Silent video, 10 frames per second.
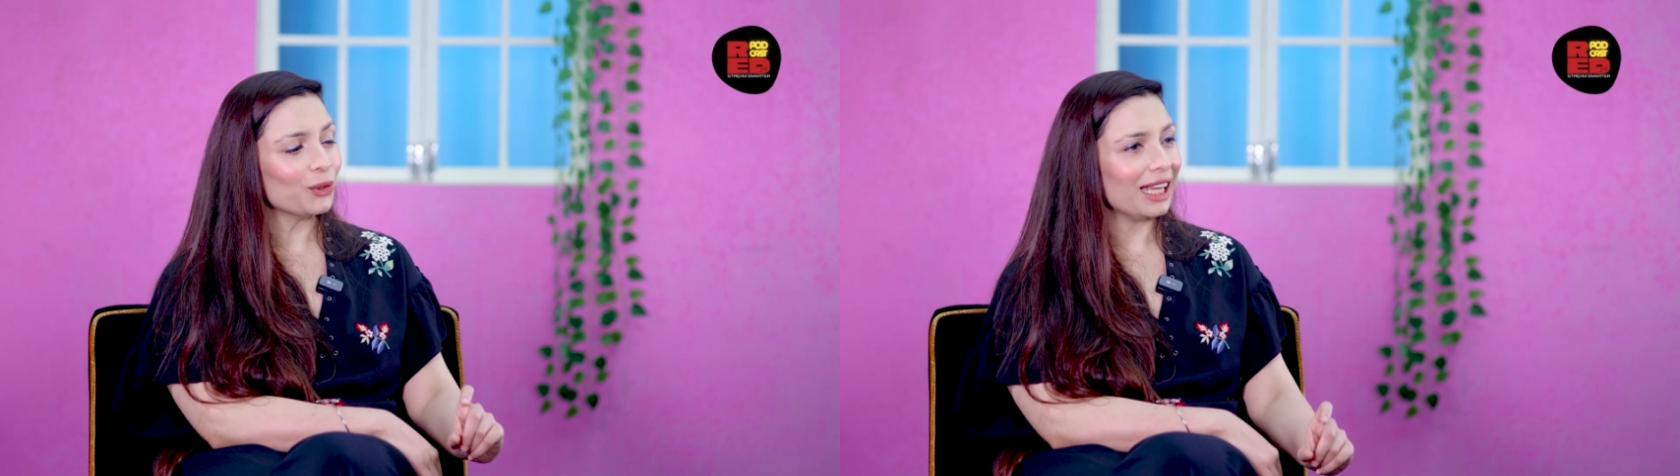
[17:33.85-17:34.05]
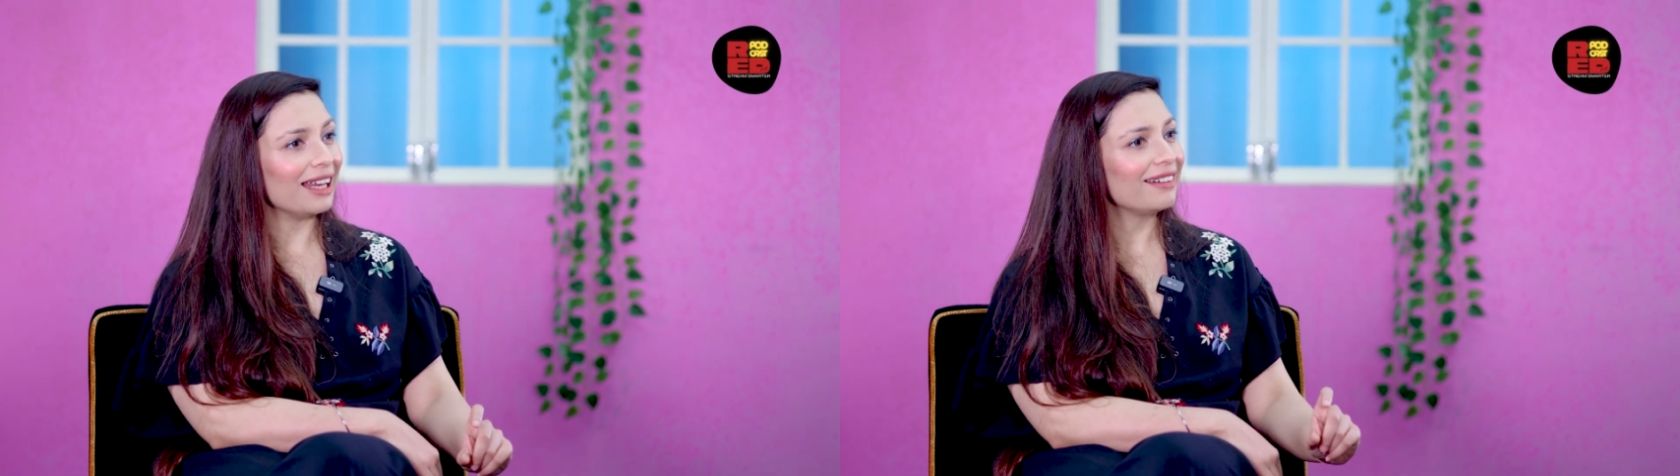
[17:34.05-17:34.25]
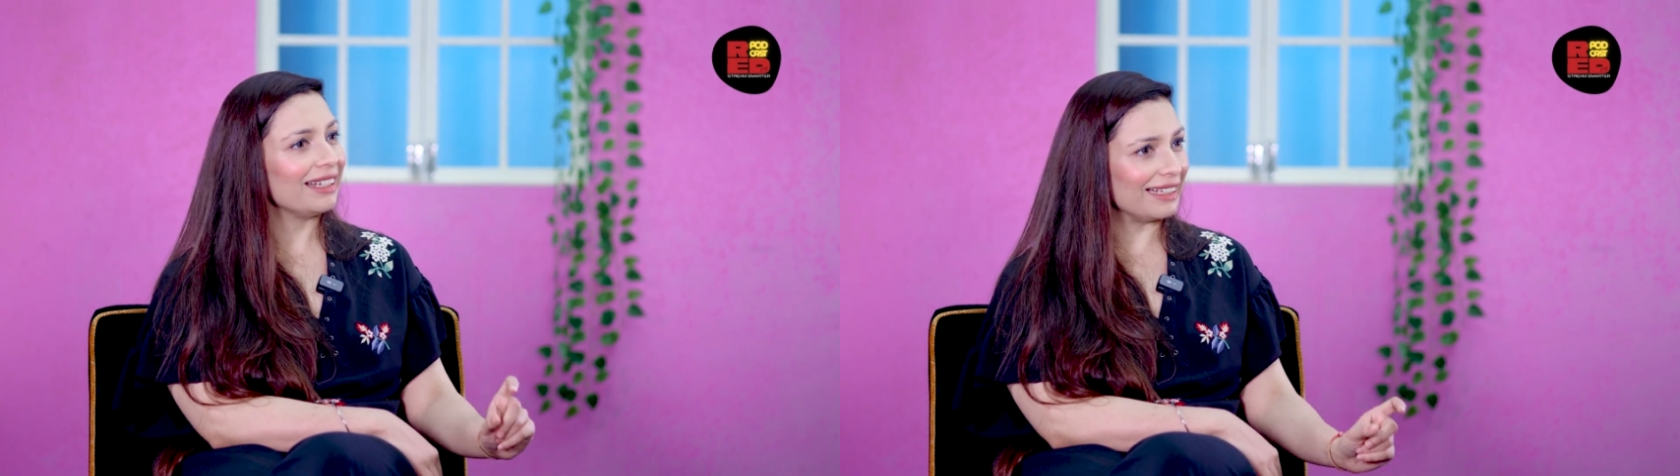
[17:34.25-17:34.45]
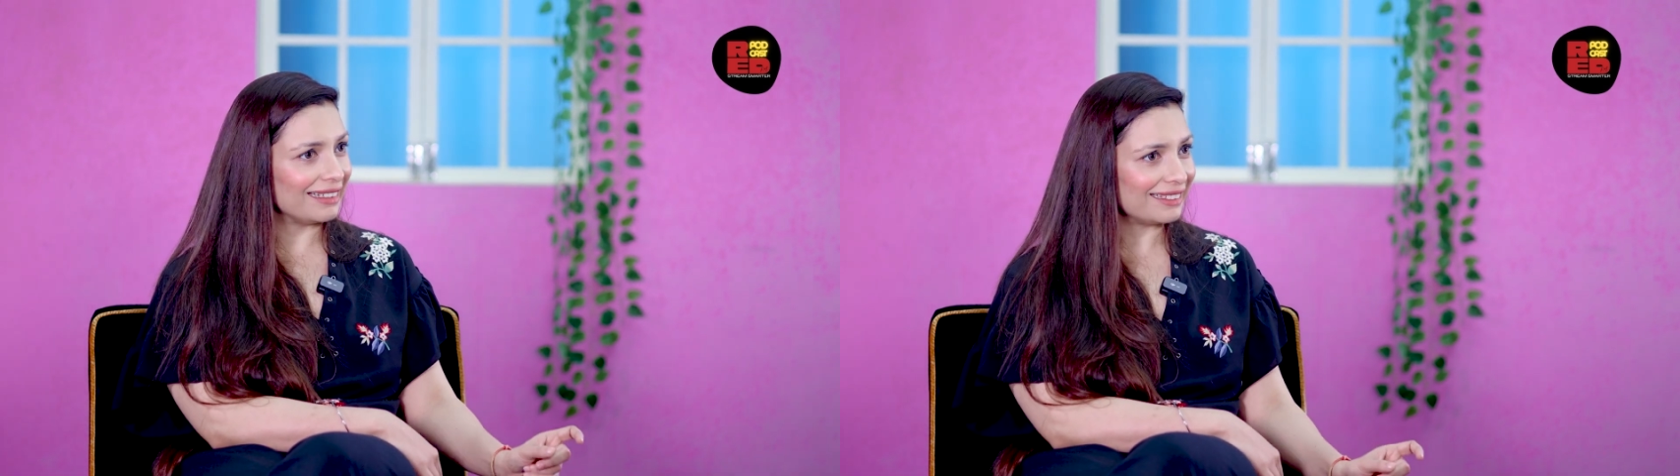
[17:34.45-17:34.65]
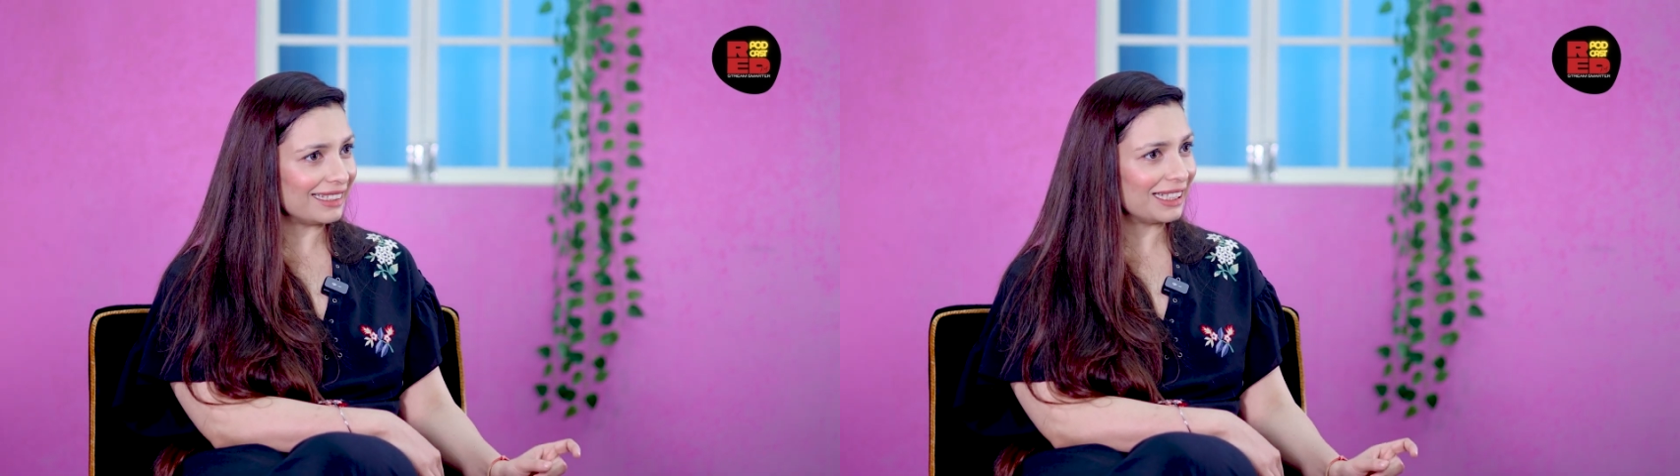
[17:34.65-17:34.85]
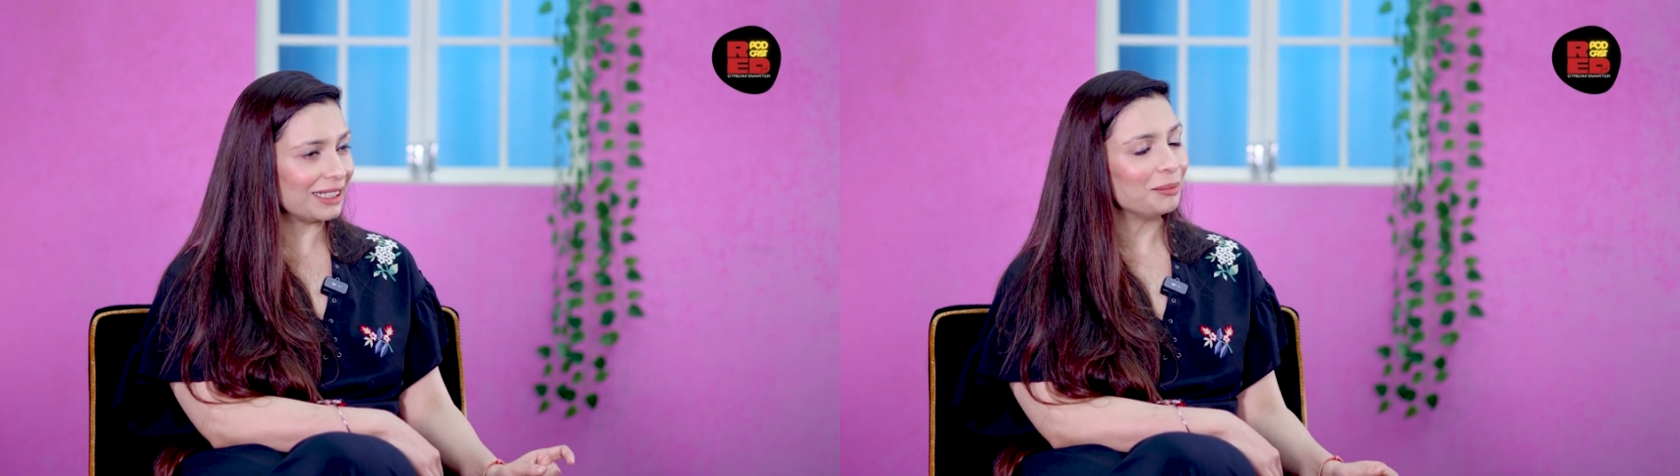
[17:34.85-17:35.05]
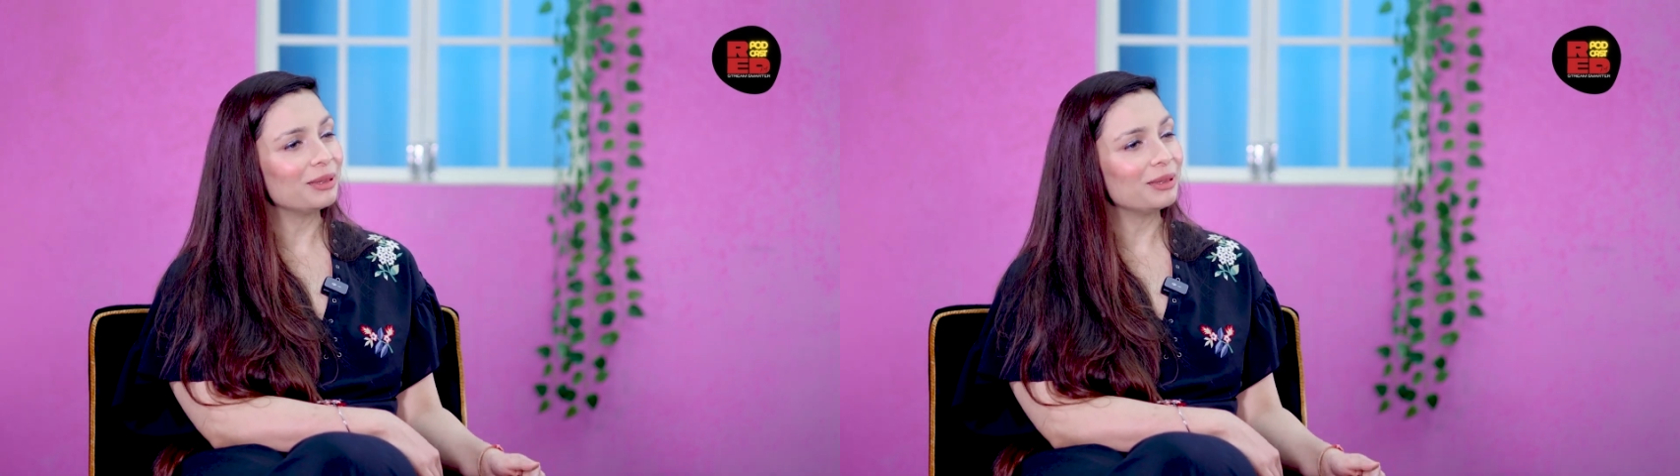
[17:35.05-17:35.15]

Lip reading: your calorie intake,